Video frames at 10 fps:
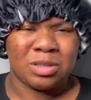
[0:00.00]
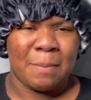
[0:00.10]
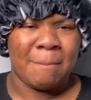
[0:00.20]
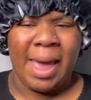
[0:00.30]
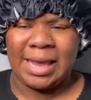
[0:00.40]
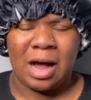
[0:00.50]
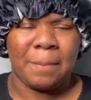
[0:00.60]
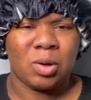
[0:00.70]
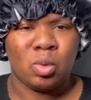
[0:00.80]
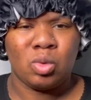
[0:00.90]
makeup
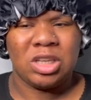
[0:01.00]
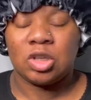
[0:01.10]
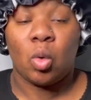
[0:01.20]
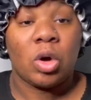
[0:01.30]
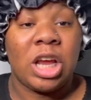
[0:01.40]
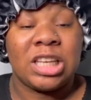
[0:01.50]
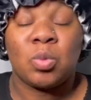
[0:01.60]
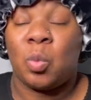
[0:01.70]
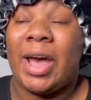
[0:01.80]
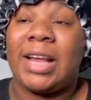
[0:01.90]
and all these, it's
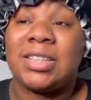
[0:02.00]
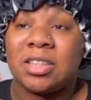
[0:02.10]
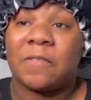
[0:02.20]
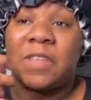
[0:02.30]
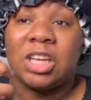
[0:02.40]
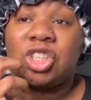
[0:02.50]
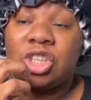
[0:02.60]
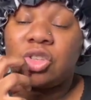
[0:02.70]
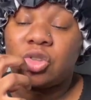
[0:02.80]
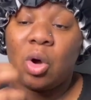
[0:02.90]
weird stuff that she
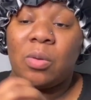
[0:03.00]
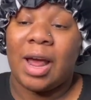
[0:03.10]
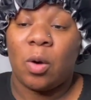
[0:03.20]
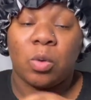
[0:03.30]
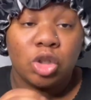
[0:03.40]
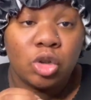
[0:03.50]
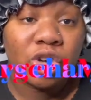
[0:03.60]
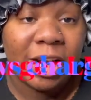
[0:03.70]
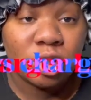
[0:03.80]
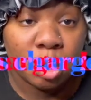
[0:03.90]
stole. Like, was you
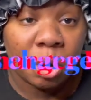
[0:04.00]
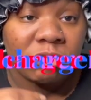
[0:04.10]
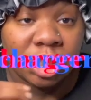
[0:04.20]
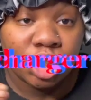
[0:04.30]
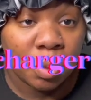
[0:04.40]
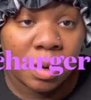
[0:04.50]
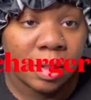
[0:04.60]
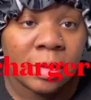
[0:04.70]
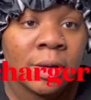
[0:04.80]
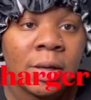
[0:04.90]
trying to do a
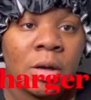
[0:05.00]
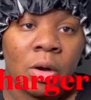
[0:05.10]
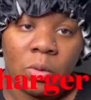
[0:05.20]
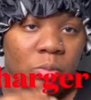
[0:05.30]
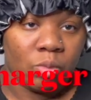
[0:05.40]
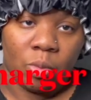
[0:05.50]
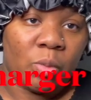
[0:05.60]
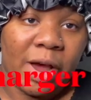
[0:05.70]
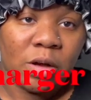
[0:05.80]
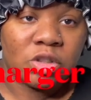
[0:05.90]
ritual?
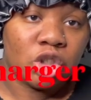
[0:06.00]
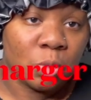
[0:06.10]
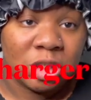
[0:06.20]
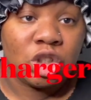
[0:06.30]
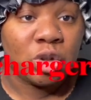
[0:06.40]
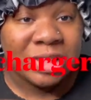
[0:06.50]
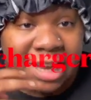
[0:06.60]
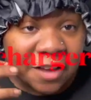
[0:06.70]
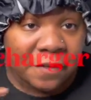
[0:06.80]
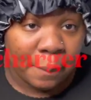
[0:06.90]
What else did you want? Did you
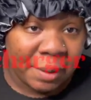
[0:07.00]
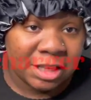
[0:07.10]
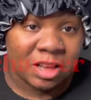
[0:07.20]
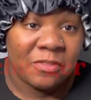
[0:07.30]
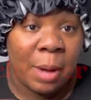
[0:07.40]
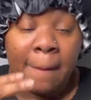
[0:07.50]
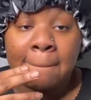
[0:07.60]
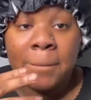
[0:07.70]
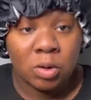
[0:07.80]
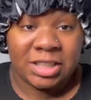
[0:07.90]
teeth a piece of my
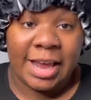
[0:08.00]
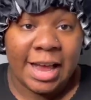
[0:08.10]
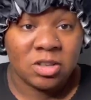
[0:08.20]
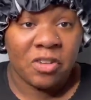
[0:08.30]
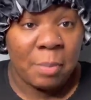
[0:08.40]
pussy hairs off